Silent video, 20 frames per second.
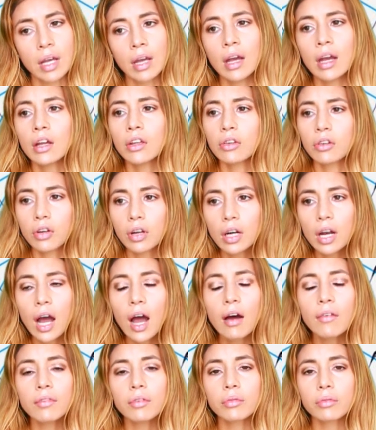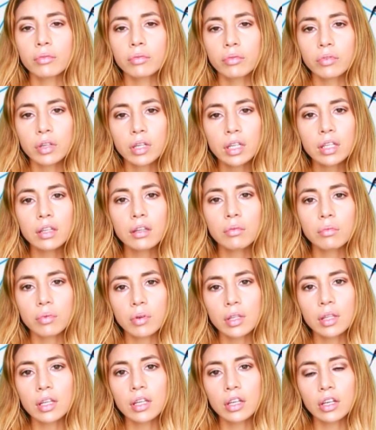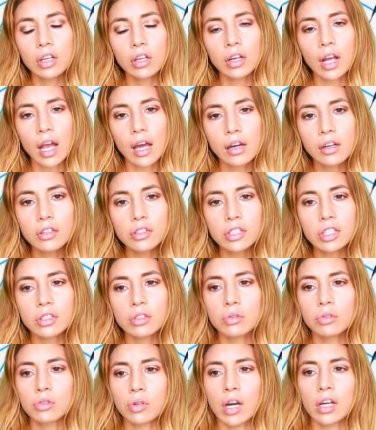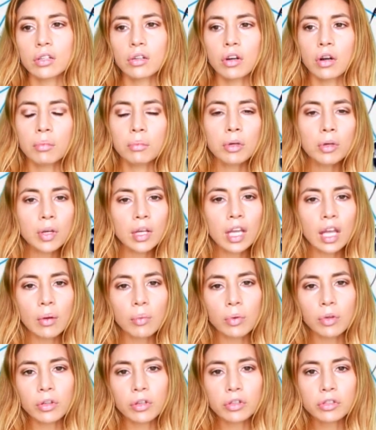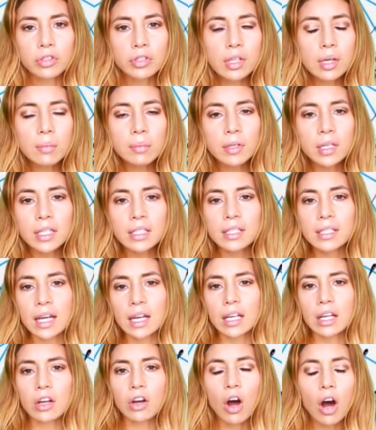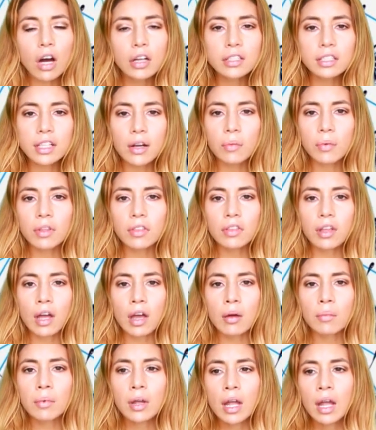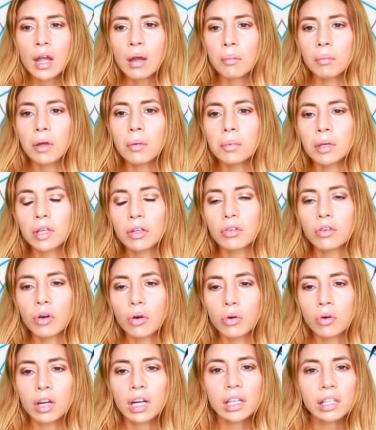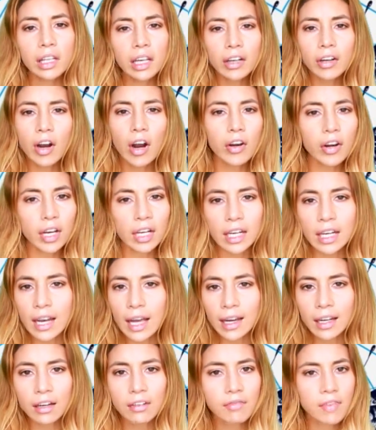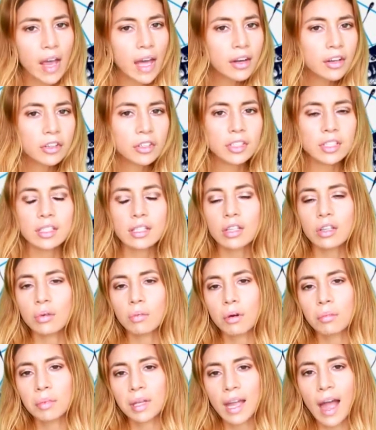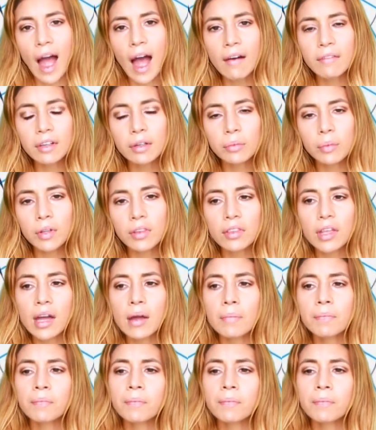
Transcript: You're going to have a really, really good energy to try to communicate with your siblings, get in contact with them, maybe, clear out any negative energies that you might be having with them.